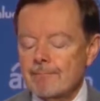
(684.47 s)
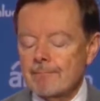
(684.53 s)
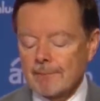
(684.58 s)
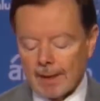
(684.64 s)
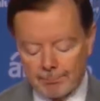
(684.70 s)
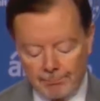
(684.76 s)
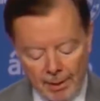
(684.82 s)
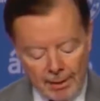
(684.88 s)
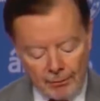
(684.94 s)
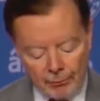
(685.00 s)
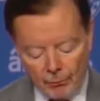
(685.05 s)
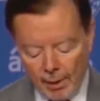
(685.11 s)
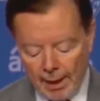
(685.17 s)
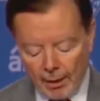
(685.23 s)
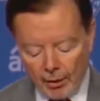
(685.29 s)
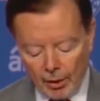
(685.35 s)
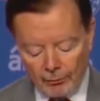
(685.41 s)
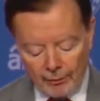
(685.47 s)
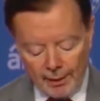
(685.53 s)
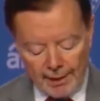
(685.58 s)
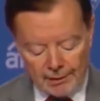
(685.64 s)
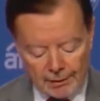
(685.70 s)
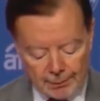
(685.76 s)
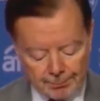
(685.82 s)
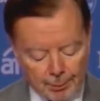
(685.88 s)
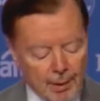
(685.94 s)
And by the way, our
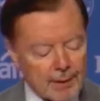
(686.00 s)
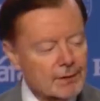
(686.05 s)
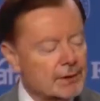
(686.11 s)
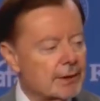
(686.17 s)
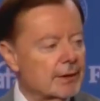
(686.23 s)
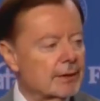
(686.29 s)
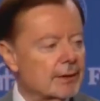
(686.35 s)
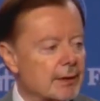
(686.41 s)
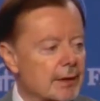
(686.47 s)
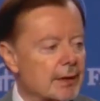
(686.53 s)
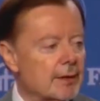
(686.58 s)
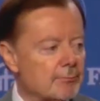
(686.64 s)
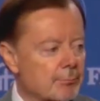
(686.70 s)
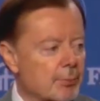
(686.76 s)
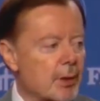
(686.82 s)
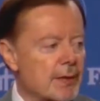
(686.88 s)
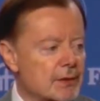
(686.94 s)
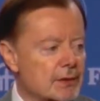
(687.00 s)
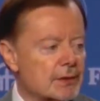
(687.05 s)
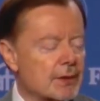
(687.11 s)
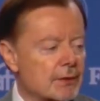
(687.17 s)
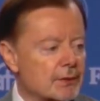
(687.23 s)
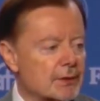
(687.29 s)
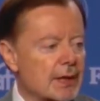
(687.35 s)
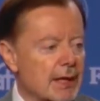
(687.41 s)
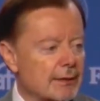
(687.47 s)
last president embraced
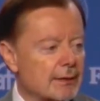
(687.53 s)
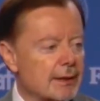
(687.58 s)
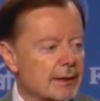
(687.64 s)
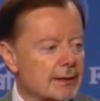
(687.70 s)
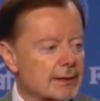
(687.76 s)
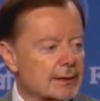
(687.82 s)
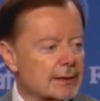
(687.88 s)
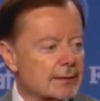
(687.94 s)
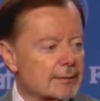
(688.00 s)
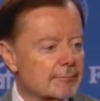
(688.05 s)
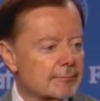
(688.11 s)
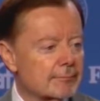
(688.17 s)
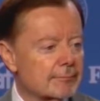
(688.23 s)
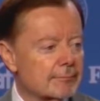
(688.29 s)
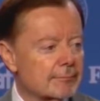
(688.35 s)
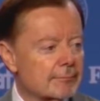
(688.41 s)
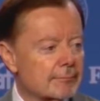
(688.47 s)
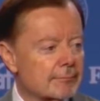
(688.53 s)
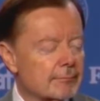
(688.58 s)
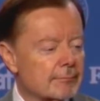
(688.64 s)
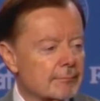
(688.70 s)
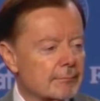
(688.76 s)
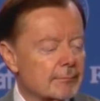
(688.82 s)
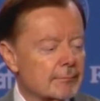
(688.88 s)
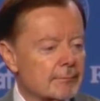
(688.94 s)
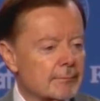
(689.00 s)
those ideas.
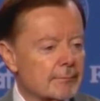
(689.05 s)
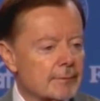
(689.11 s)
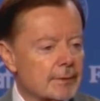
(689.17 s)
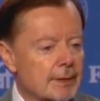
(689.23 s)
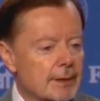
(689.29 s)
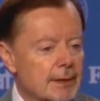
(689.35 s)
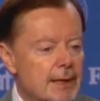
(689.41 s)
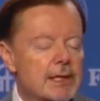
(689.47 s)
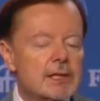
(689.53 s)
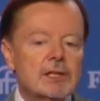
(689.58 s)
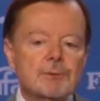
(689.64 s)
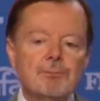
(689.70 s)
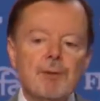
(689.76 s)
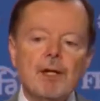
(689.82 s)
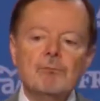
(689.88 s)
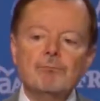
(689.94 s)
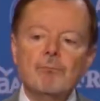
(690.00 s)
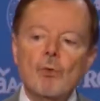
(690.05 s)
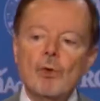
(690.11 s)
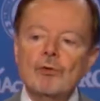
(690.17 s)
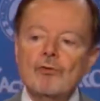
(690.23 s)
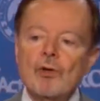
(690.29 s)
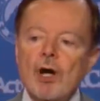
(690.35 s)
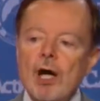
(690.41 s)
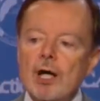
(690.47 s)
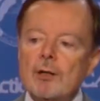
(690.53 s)
He spent more
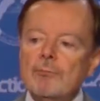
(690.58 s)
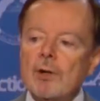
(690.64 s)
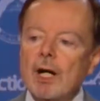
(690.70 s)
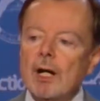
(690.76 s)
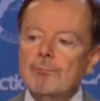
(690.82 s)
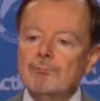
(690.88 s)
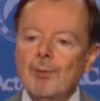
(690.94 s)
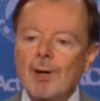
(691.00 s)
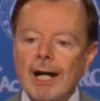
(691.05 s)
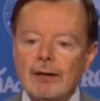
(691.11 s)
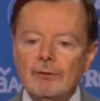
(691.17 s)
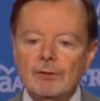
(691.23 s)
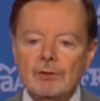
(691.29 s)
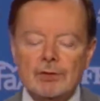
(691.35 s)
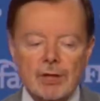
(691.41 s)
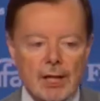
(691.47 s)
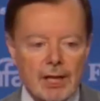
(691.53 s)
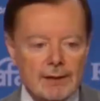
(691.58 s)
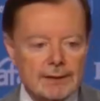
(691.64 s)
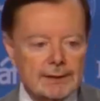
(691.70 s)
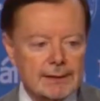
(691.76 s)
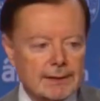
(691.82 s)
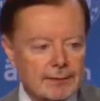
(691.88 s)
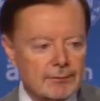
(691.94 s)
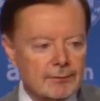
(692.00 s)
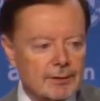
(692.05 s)
time
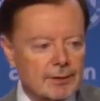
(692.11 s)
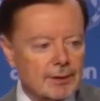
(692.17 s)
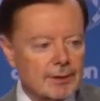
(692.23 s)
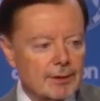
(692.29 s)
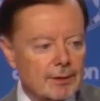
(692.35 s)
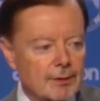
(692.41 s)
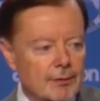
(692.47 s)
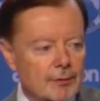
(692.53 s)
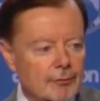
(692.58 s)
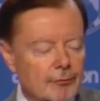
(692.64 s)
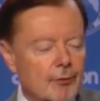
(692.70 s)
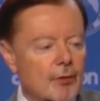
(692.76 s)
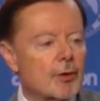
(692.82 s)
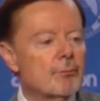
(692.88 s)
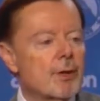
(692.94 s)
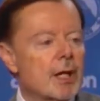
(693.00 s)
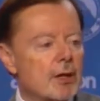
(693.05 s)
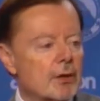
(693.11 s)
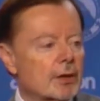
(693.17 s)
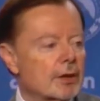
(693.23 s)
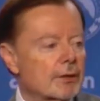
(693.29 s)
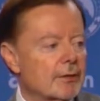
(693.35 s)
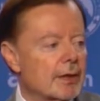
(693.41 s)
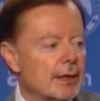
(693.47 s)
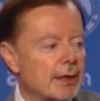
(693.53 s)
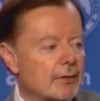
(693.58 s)
apologizing for America
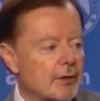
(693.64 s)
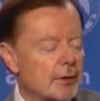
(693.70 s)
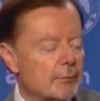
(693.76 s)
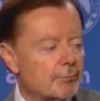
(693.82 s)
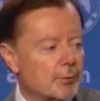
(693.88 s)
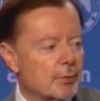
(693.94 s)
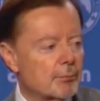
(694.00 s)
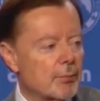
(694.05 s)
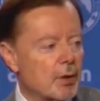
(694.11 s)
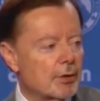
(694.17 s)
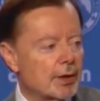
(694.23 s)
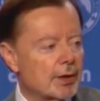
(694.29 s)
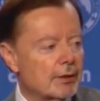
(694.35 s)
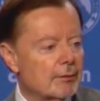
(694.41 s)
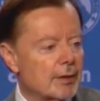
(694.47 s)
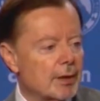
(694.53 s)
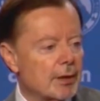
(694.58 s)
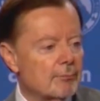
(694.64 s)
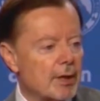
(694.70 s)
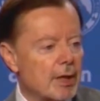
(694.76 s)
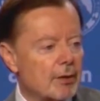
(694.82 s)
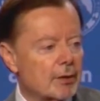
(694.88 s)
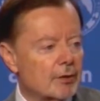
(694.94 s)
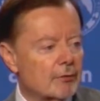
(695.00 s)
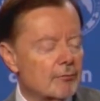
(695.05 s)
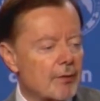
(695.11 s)
than he did promoting
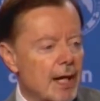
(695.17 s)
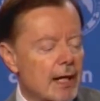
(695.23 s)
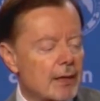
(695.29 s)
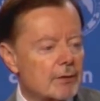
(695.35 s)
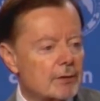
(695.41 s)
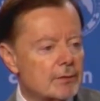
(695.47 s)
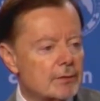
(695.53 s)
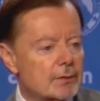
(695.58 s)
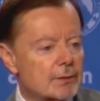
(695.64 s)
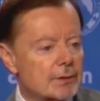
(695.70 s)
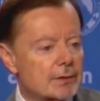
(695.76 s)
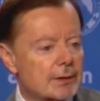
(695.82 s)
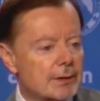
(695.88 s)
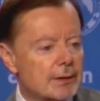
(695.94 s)
American values.